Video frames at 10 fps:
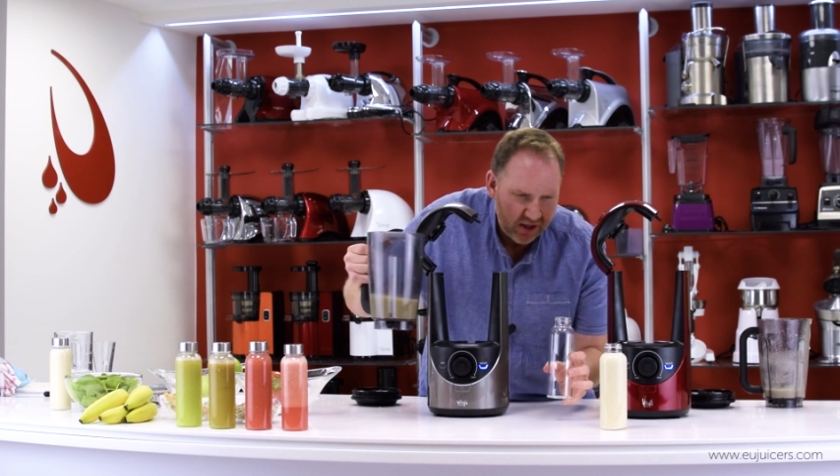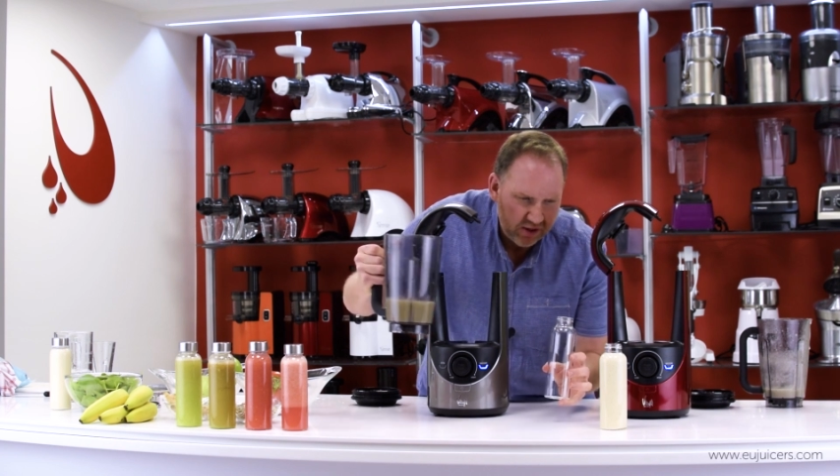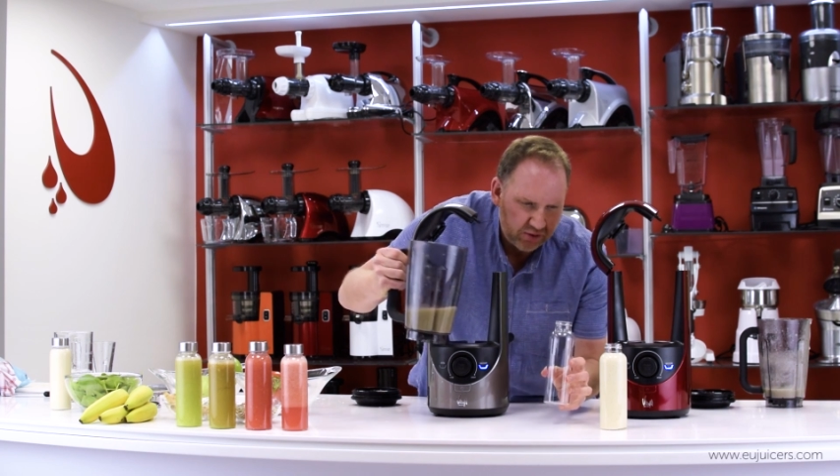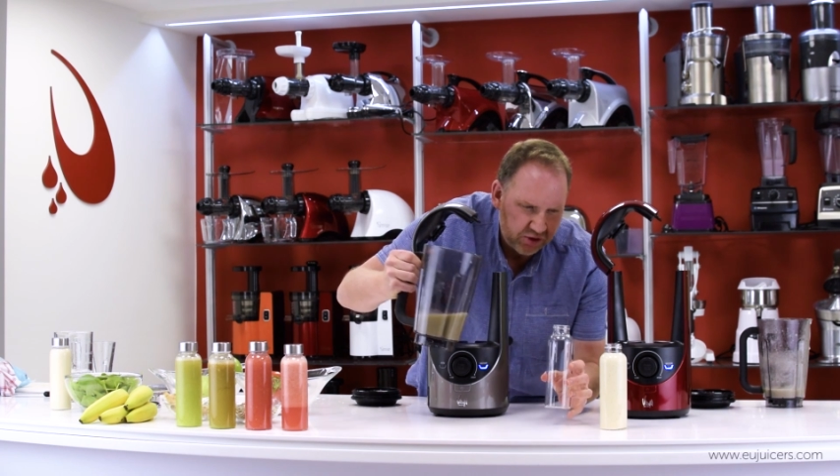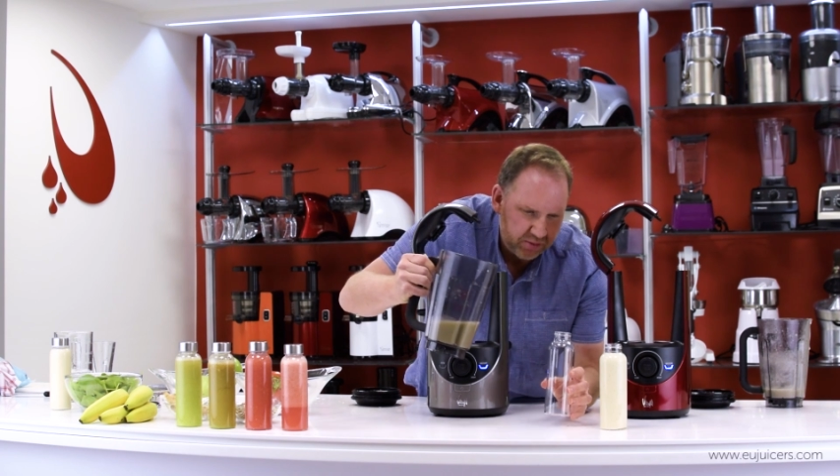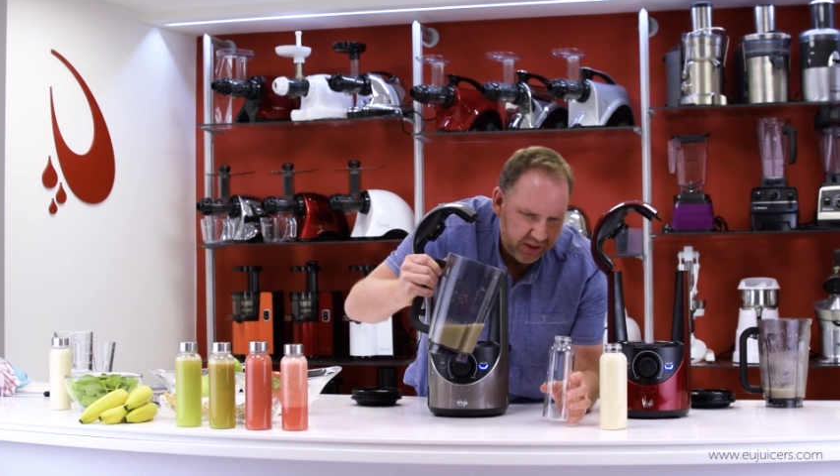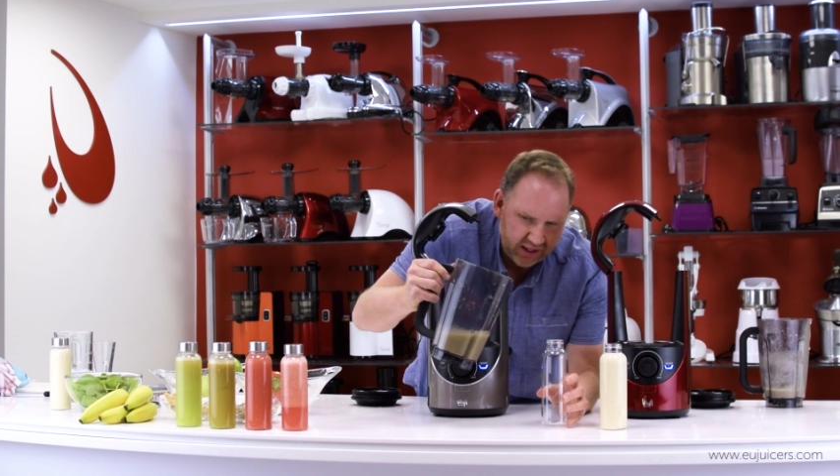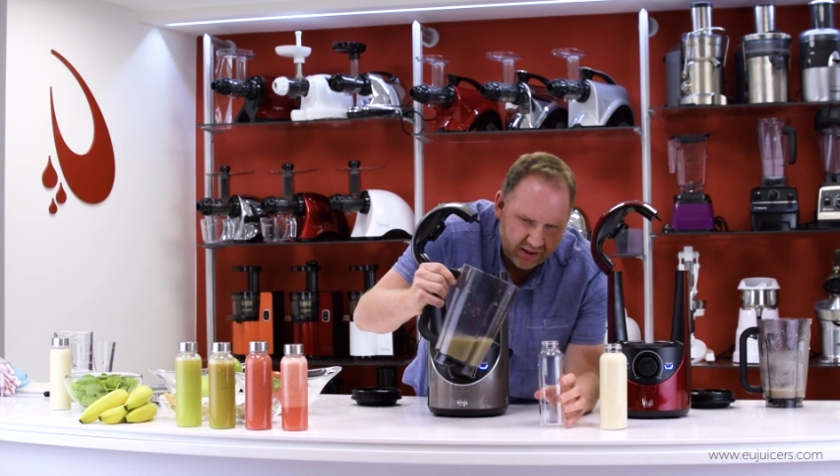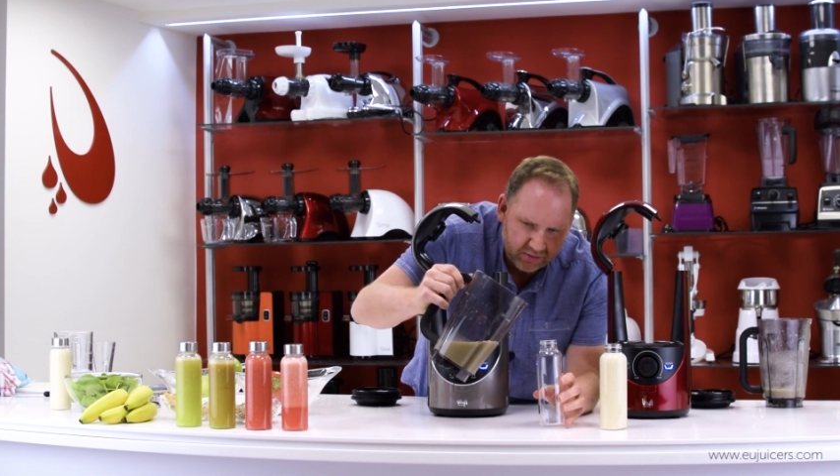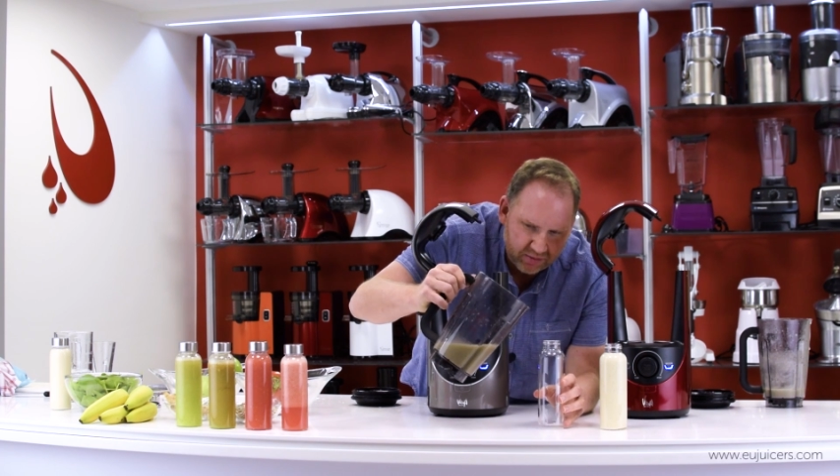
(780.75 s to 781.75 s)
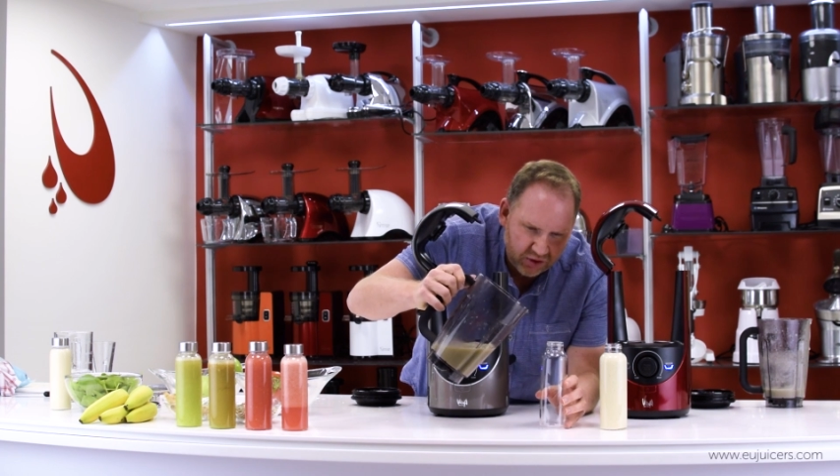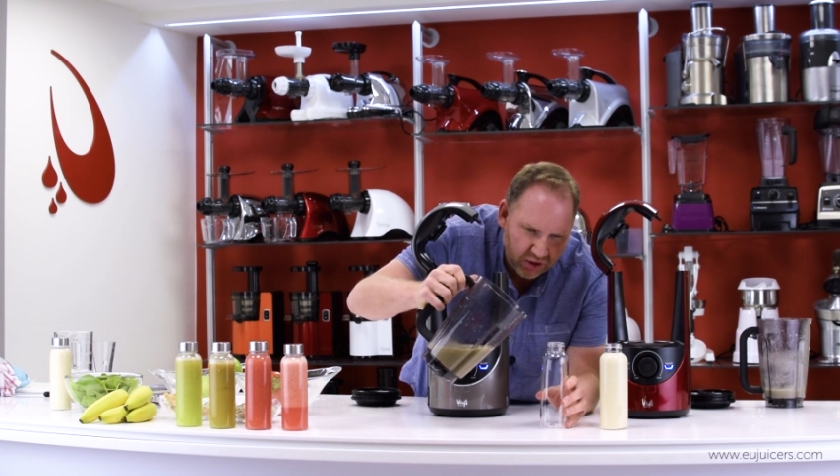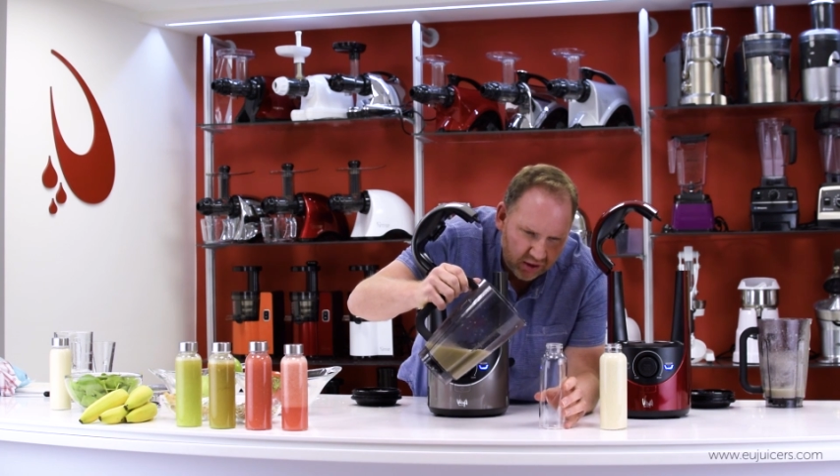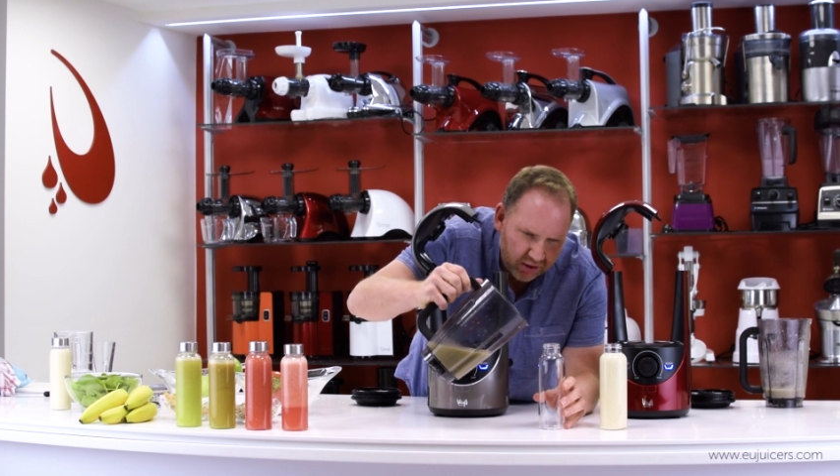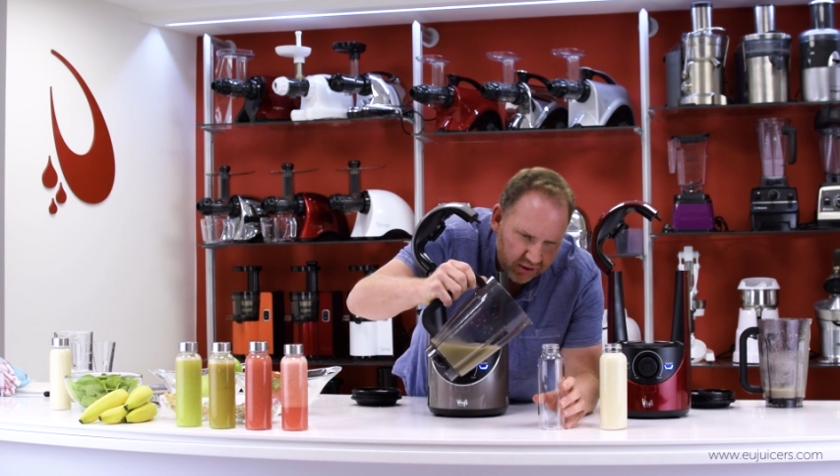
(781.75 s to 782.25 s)
this one should be like a
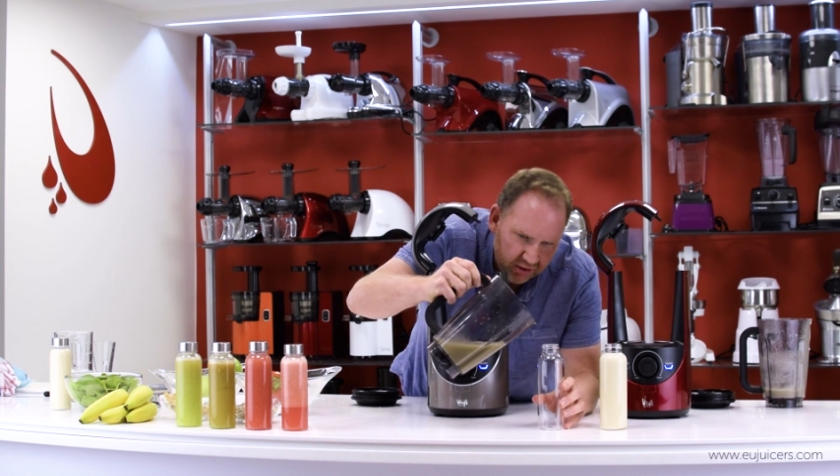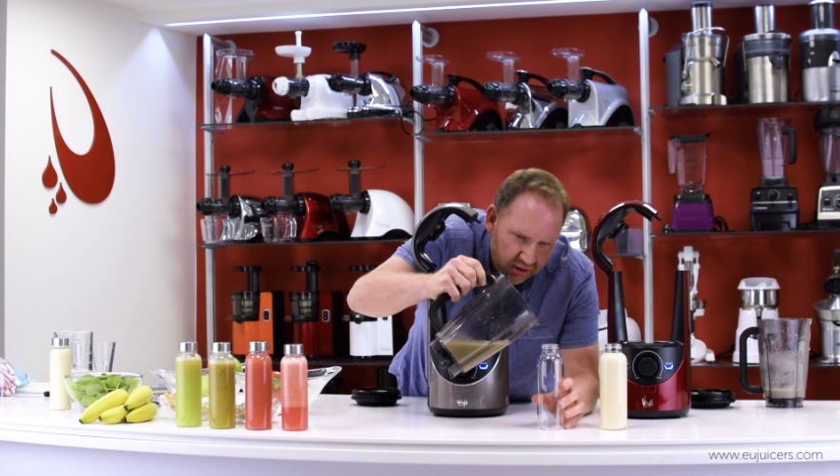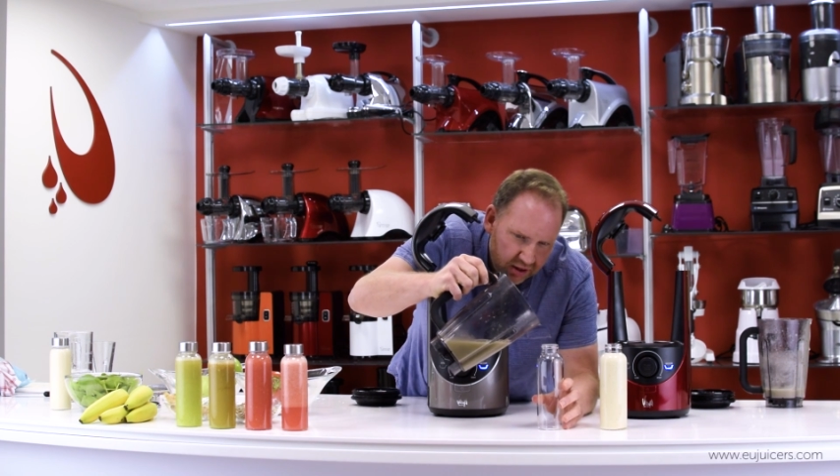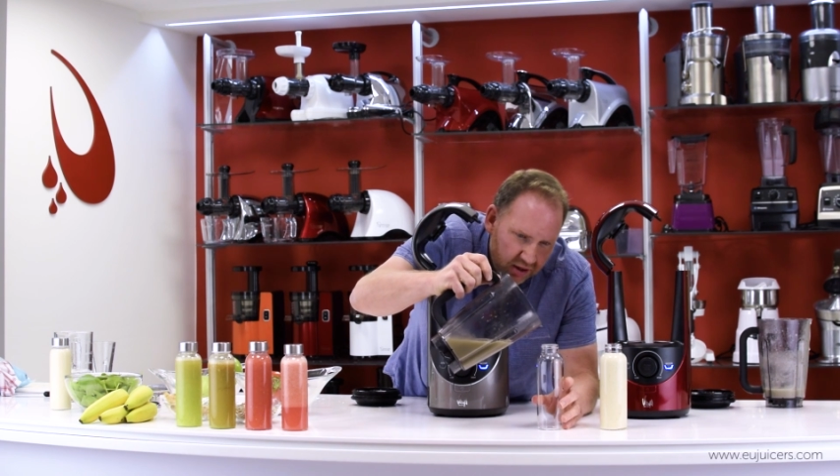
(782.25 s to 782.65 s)
darker,